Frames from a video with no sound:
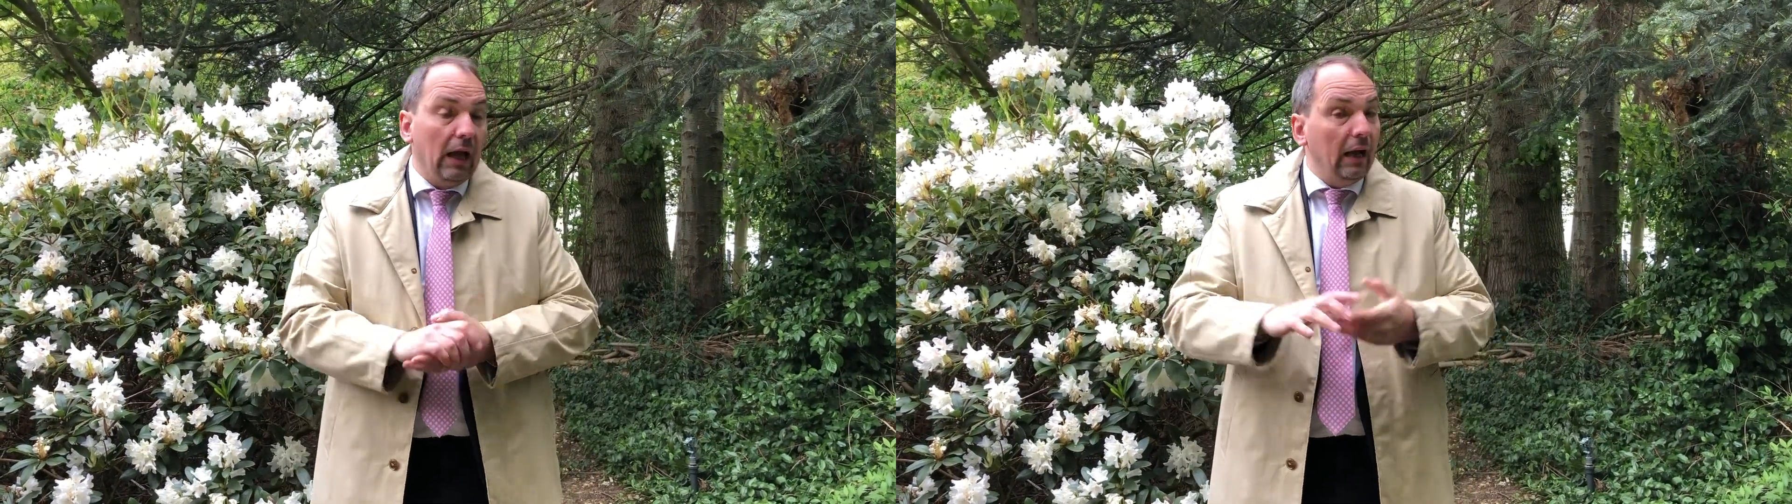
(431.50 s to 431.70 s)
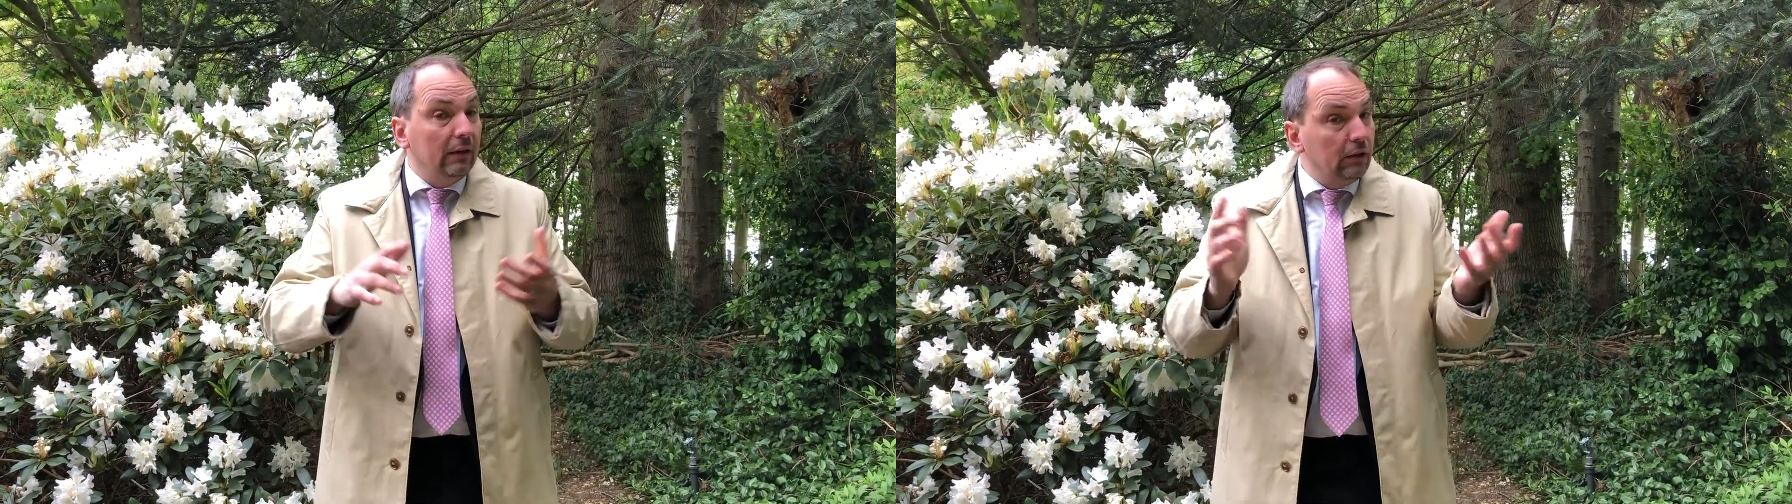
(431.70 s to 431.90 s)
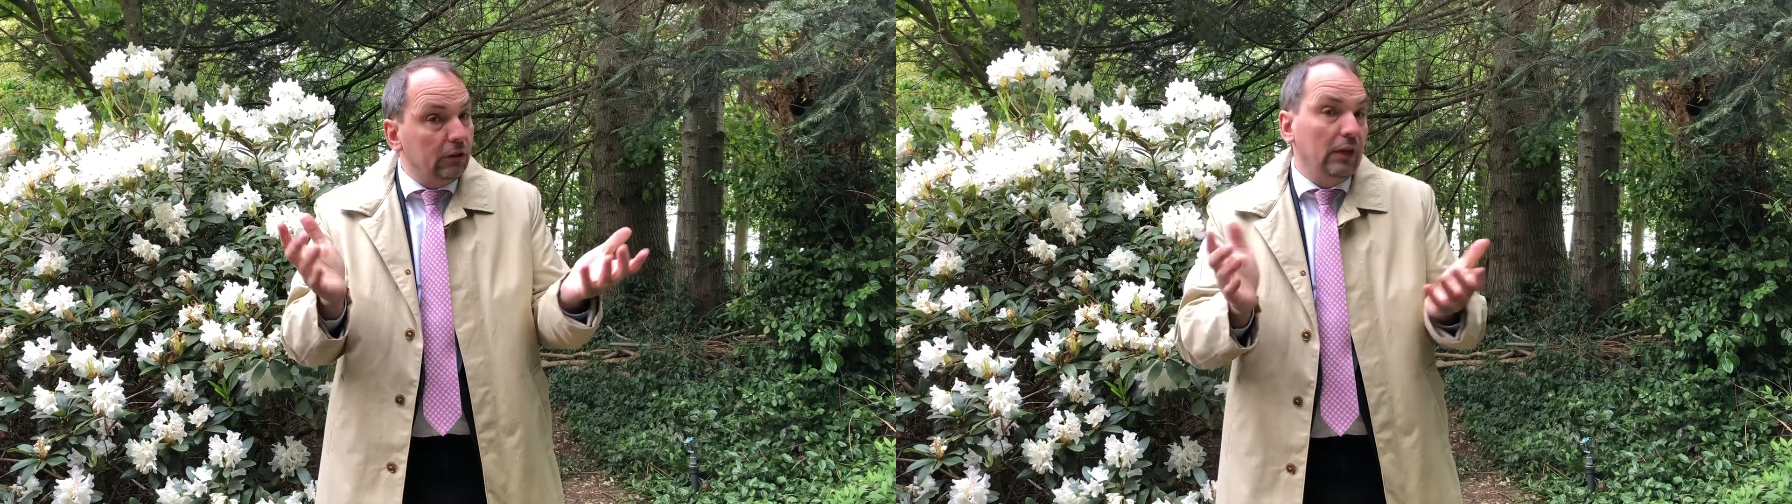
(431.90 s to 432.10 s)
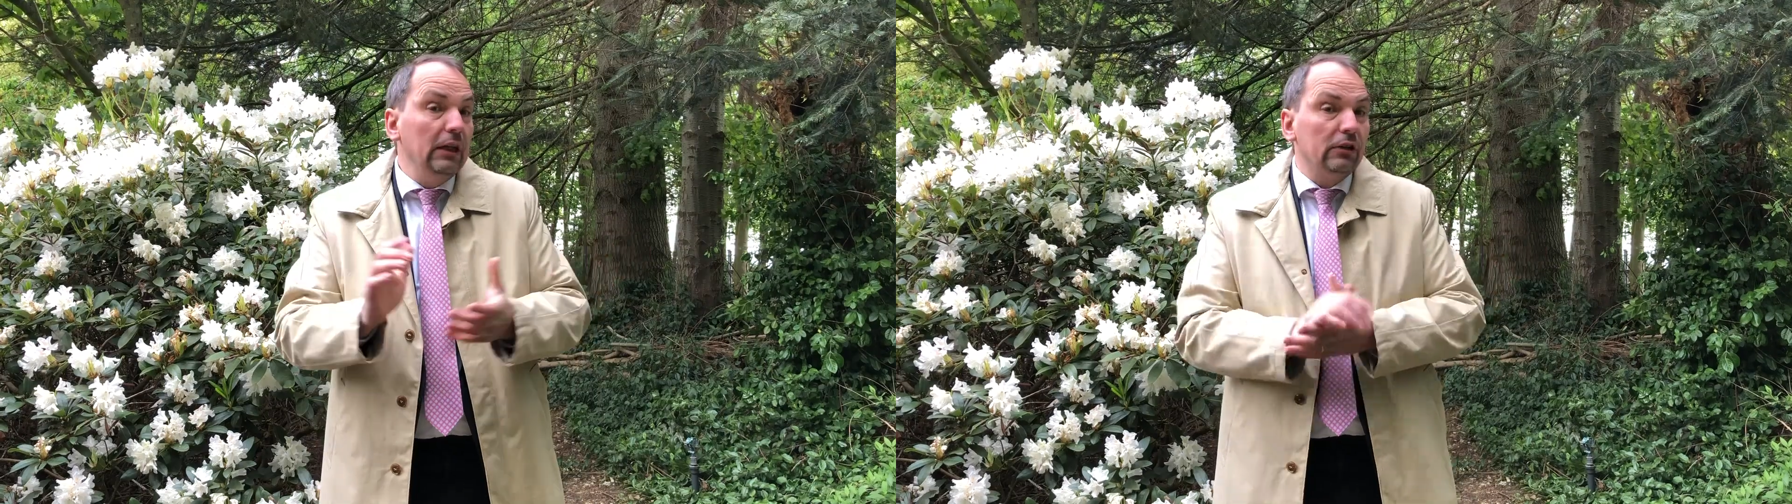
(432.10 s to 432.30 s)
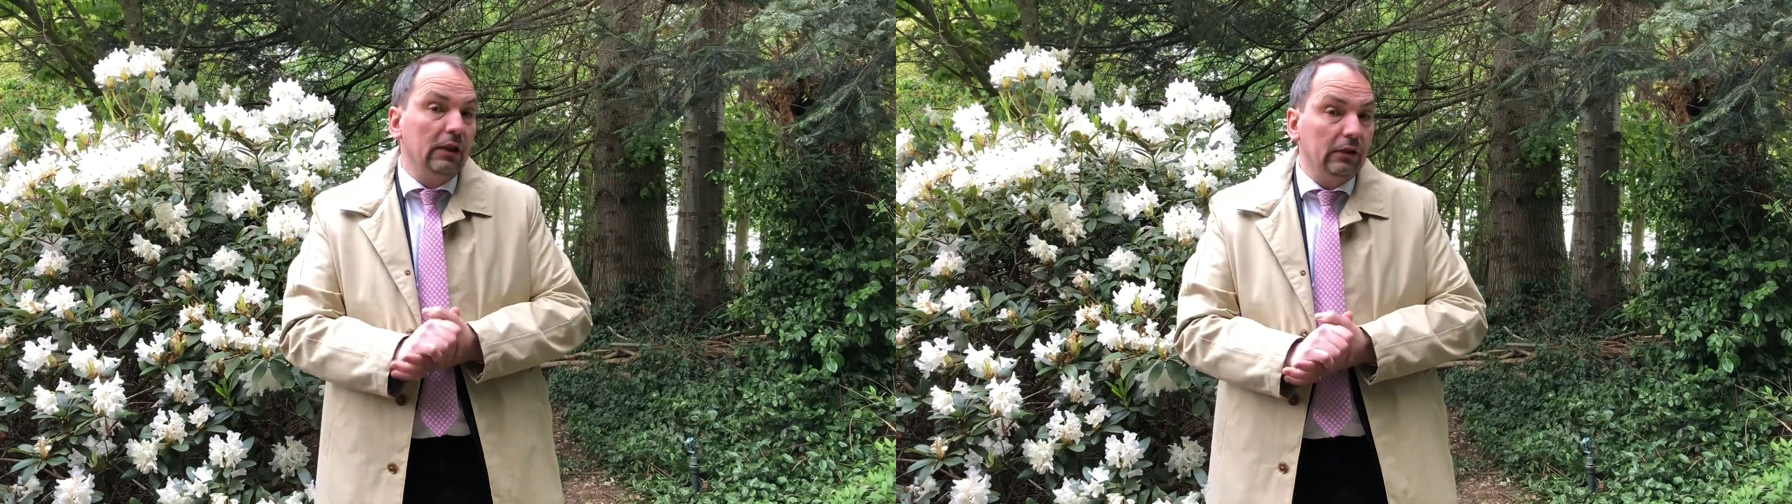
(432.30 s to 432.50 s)
And this is
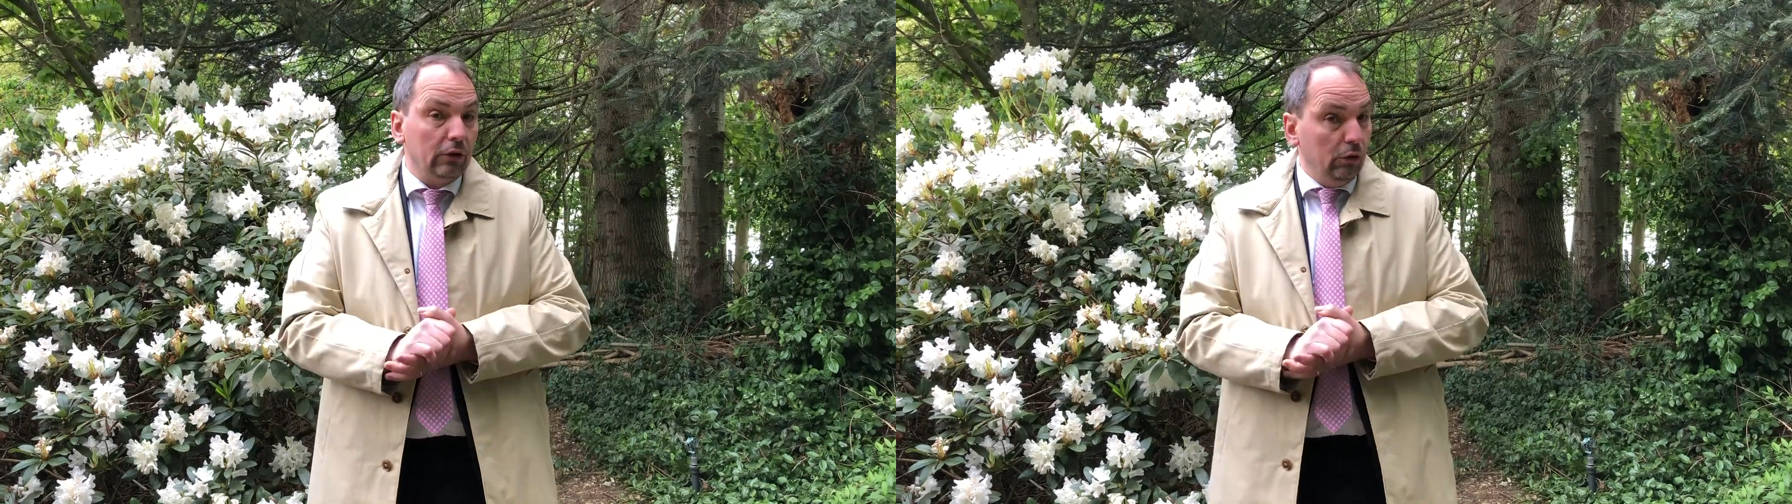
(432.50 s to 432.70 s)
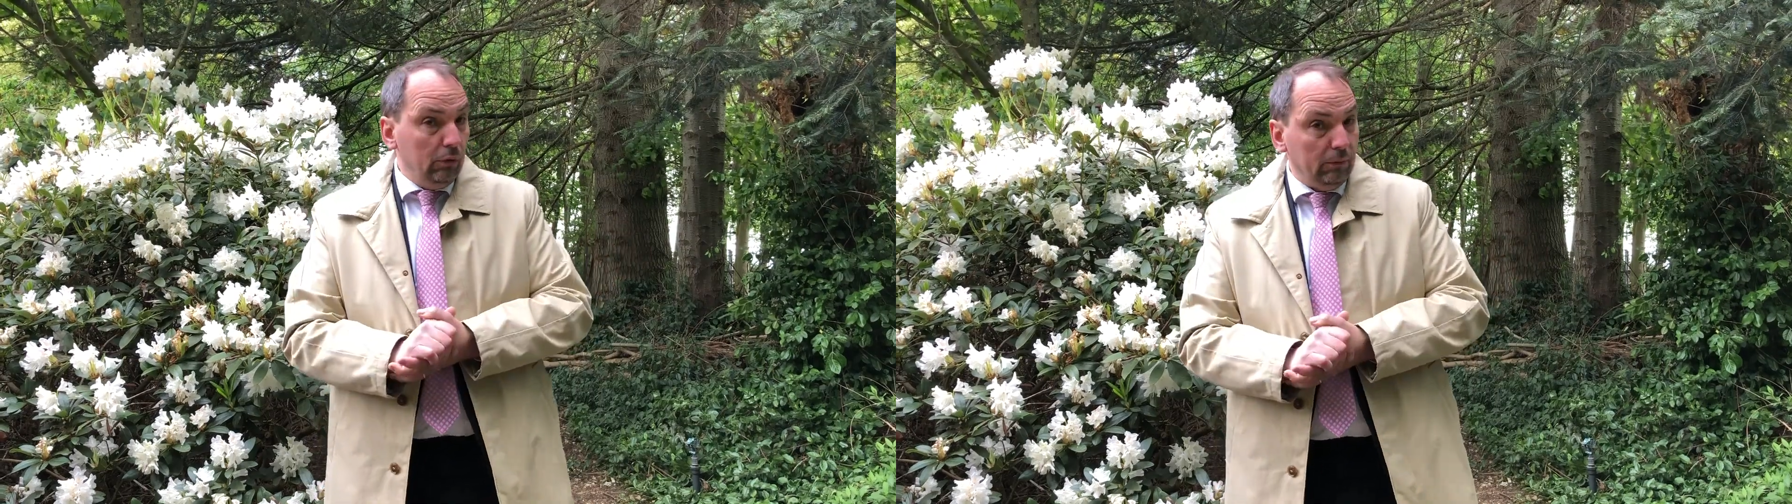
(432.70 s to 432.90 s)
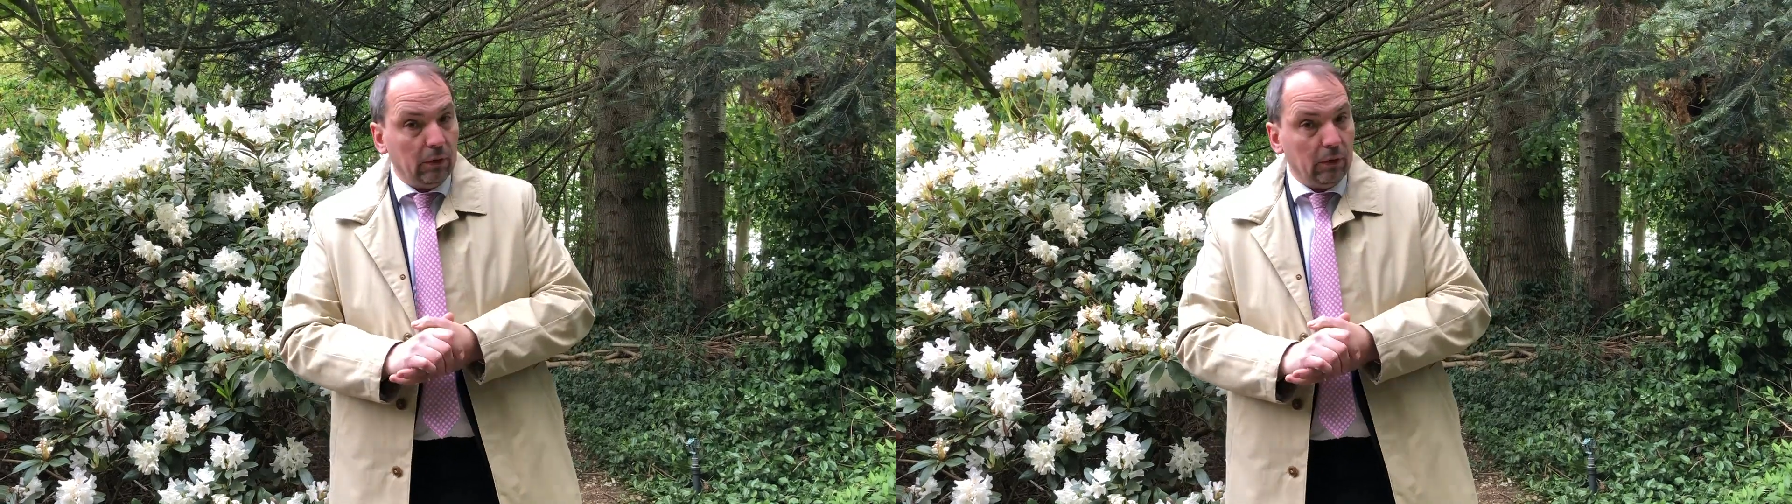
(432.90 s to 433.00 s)
easily to do,